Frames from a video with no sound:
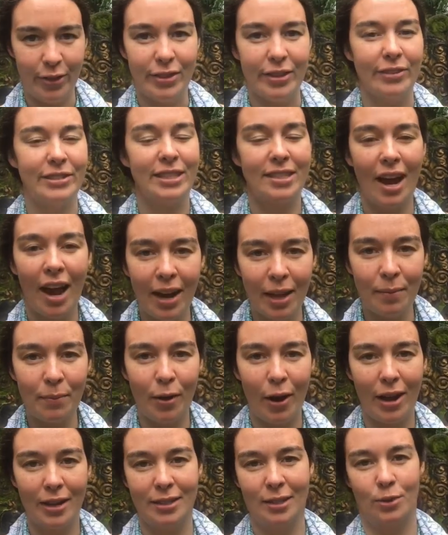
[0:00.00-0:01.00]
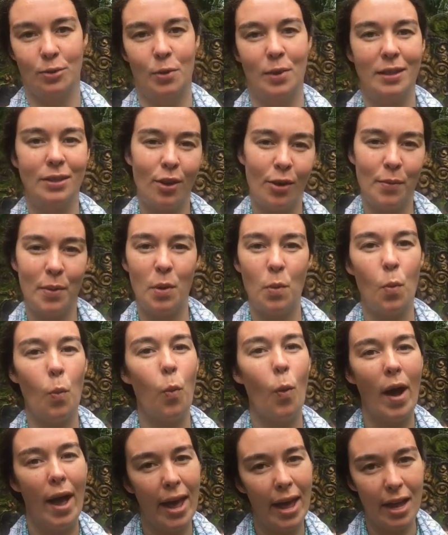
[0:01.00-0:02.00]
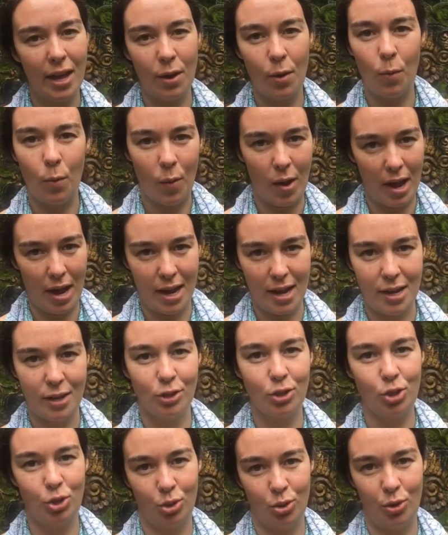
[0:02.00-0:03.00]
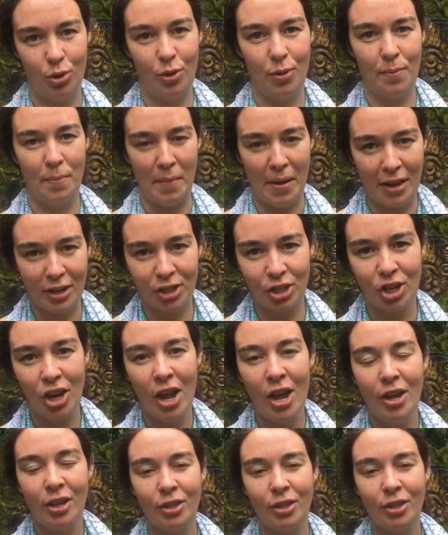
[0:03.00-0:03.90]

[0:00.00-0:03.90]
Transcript: The starting price is always going to be way, way too much.